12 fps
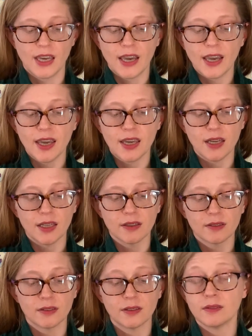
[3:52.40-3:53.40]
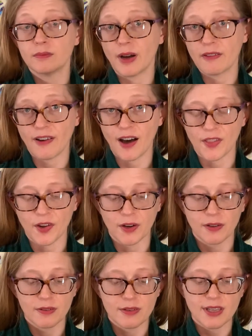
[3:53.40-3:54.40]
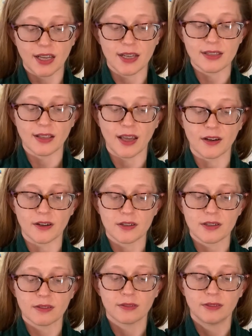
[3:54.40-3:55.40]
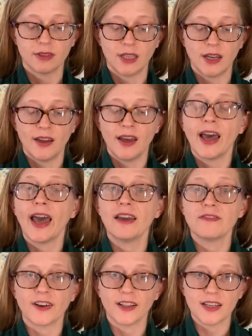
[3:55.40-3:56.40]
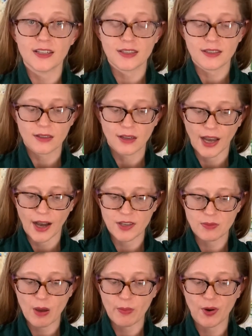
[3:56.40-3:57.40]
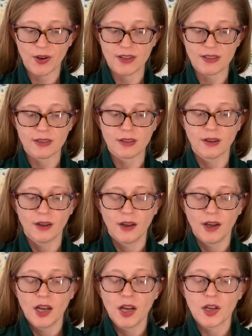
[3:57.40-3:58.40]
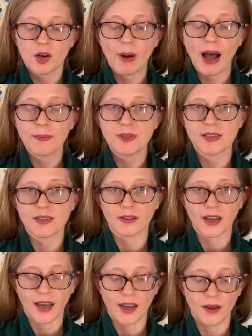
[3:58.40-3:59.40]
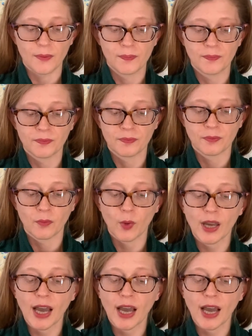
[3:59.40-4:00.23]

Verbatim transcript: He, my father, sent us letters. "Hey fellas, how's my boys? Your pops is okay. We